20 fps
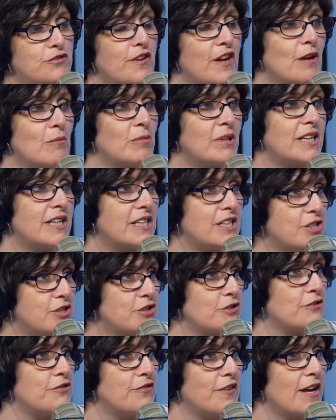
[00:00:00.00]
family is
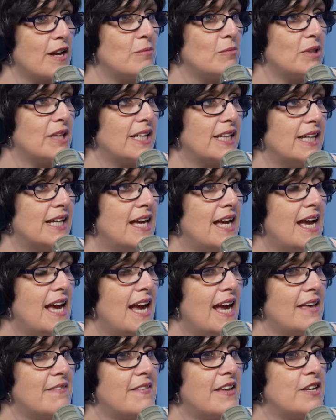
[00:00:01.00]
your family,
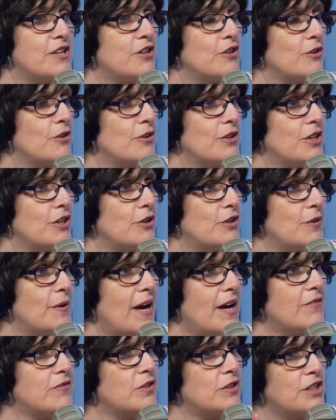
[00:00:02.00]
and that you
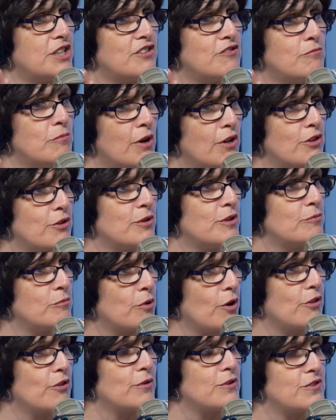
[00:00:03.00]
have to leave mother and
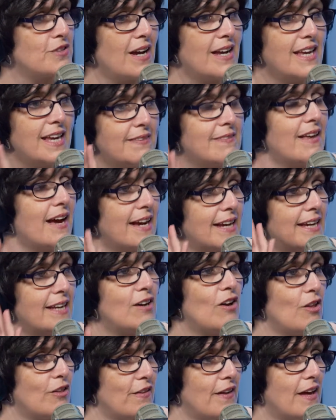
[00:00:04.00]
brother. I get
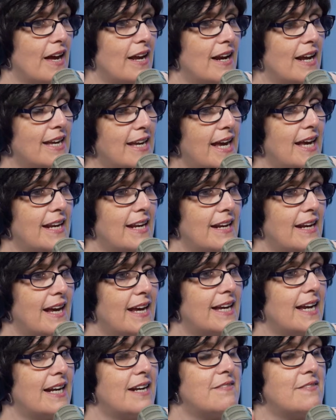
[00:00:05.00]
all that. I get it. I
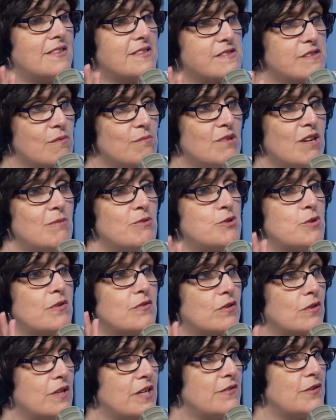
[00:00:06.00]
get it that sometimes you have
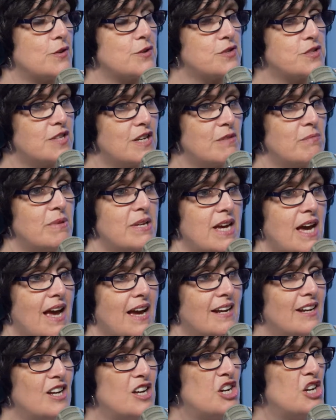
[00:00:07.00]
to leave your sin
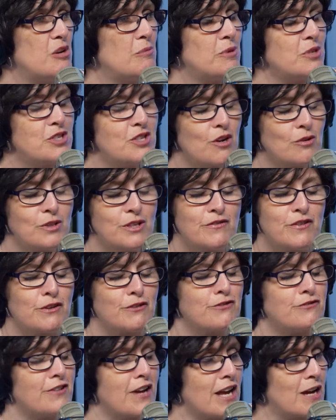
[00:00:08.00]
behind, but you don't leave your
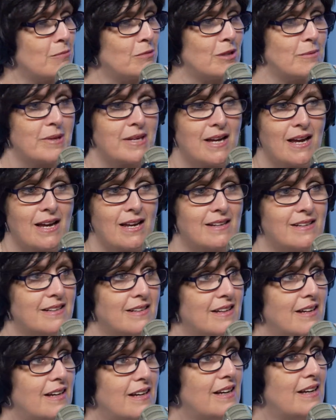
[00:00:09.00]
family behind.
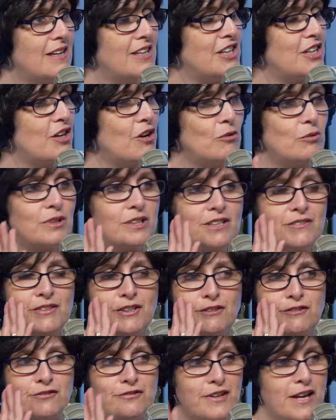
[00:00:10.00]
You don't leave
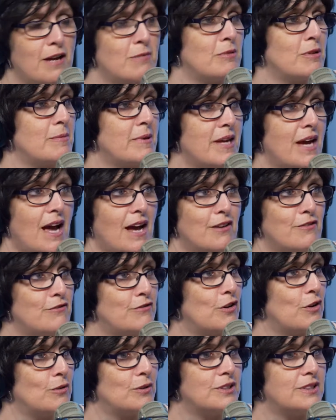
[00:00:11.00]
your family behind,
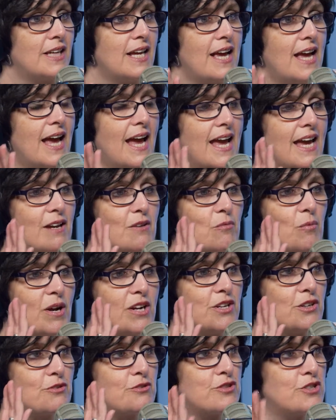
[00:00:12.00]
folks. And when
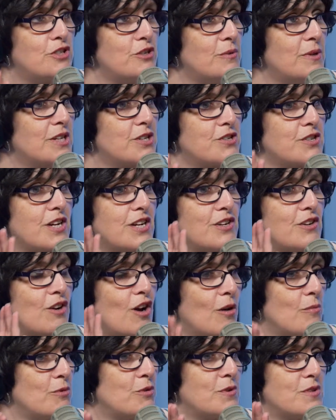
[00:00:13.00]
you're Jewish and you
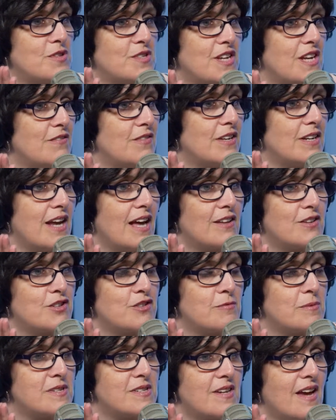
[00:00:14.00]
come to a saving knowledge
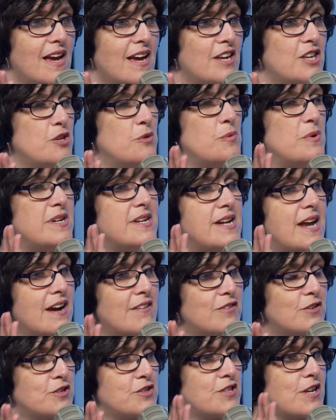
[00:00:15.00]
of Messiah, you
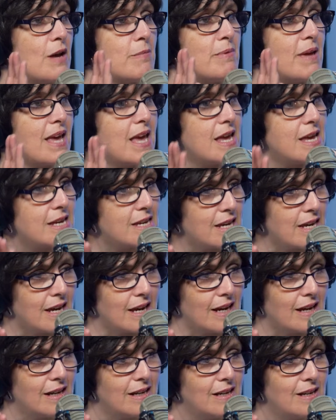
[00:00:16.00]
never stop
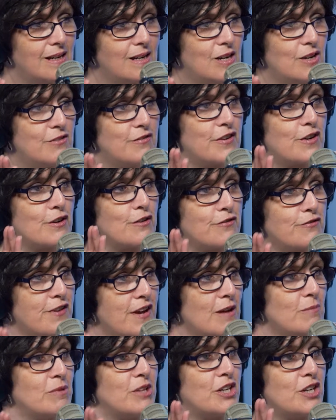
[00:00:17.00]
aching for your
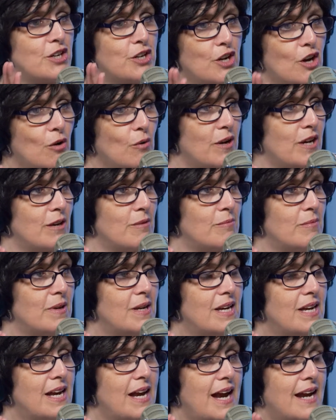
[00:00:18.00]
family to know him.
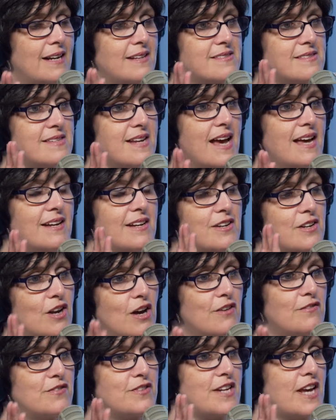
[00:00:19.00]
And it's not
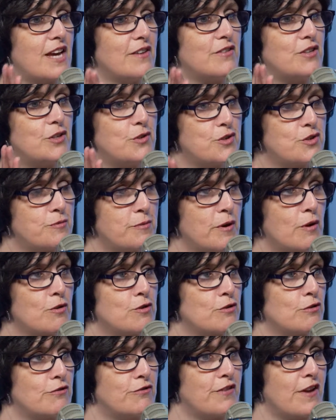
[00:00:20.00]
enough to have a new
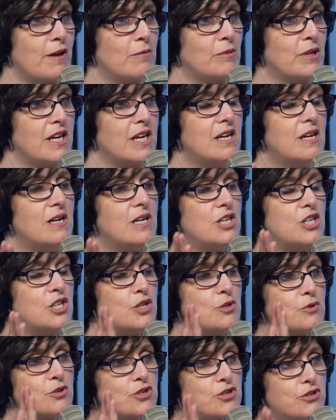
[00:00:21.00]
spiritual family.
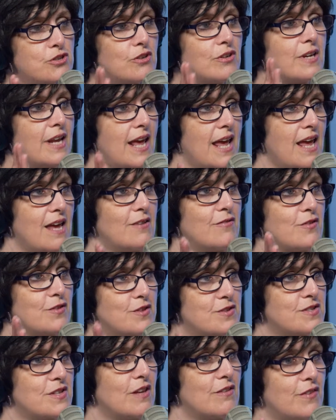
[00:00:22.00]
You should ache for the
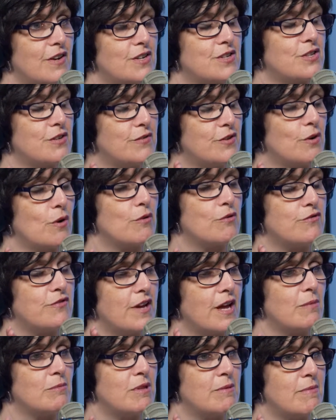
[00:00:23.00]
salvation of your own
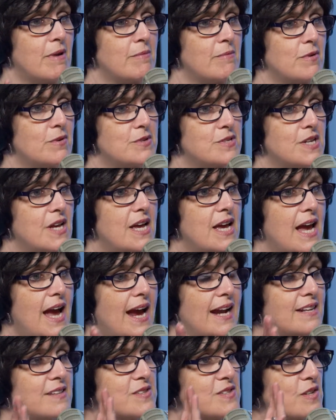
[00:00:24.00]
family members.
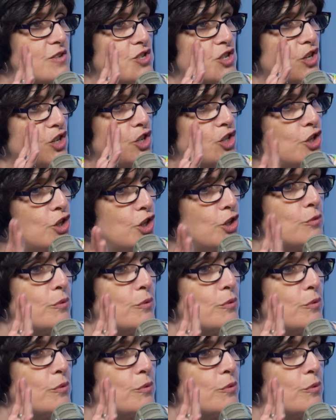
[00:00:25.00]
And it's such a good